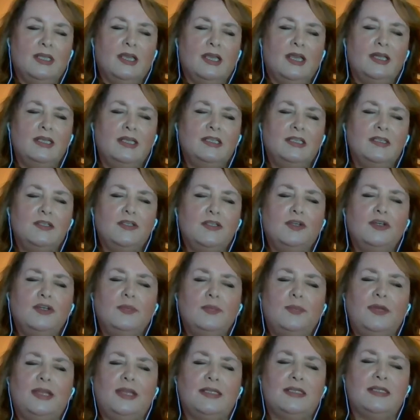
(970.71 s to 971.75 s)
And it's not
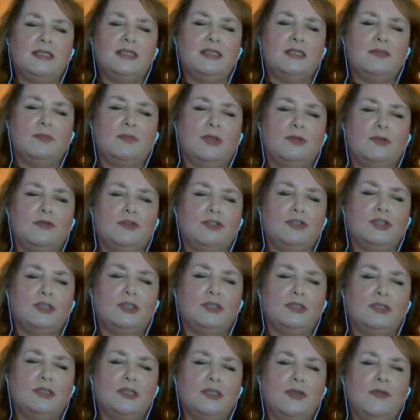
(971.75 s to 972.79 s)
a pleasant
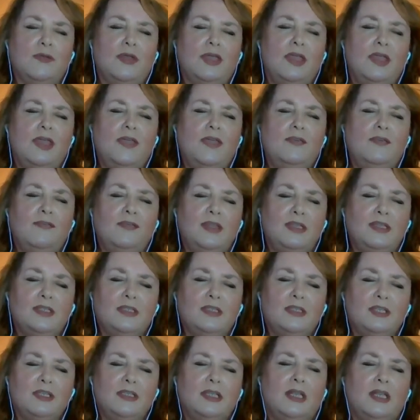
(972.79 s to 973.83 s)
emotion. So if
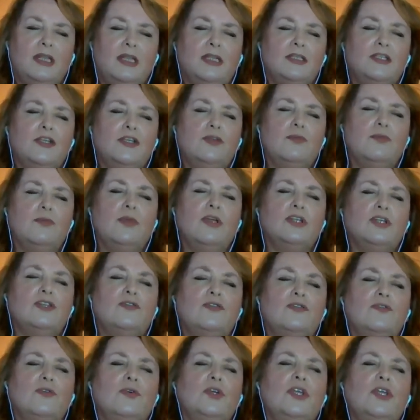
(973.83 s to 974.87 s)
it's just getting too much
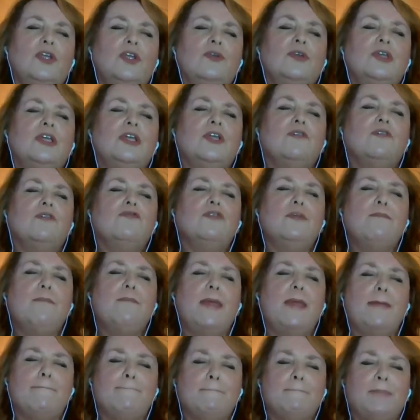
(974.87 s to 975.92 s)
for you,
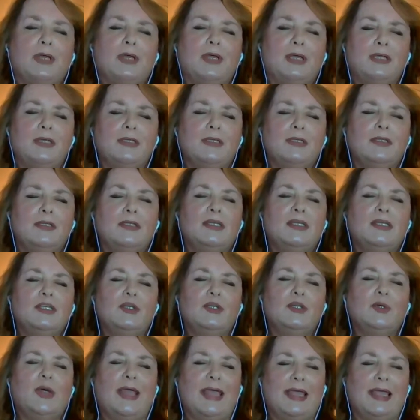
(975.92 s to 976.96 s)
remember
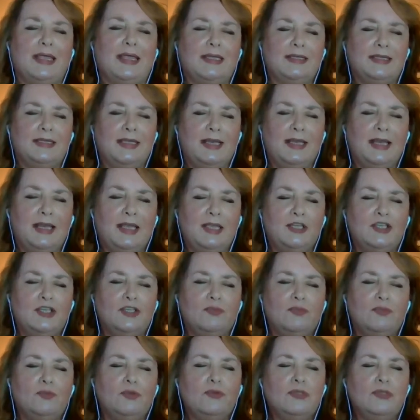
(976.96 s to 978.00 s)
your
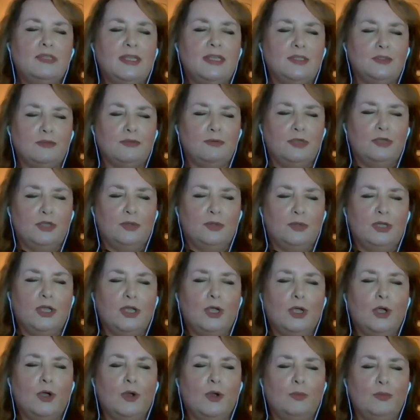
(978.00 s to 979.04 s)
exhalation will settle you and
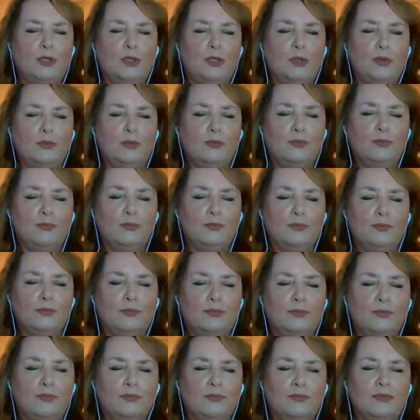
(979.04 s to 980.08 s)
calm you.
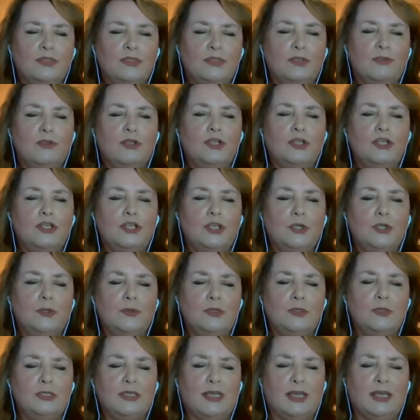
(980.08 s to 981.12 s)
You can
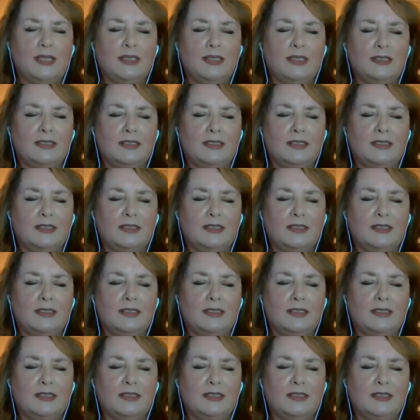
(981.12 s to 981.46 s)
use that.